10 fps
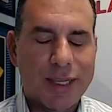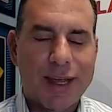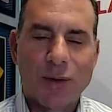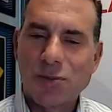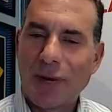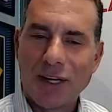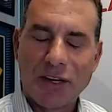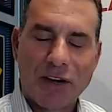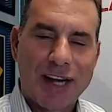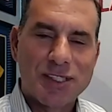That was my
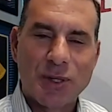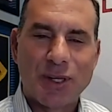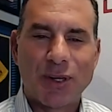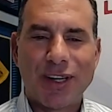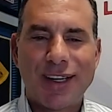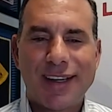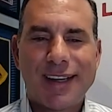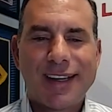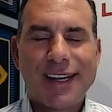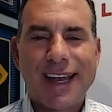undergraduate degree,
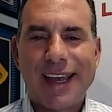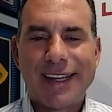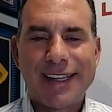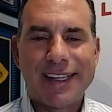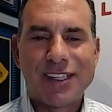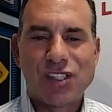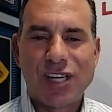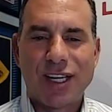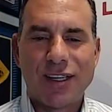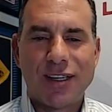and his
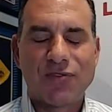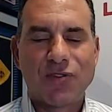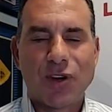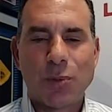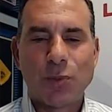JD from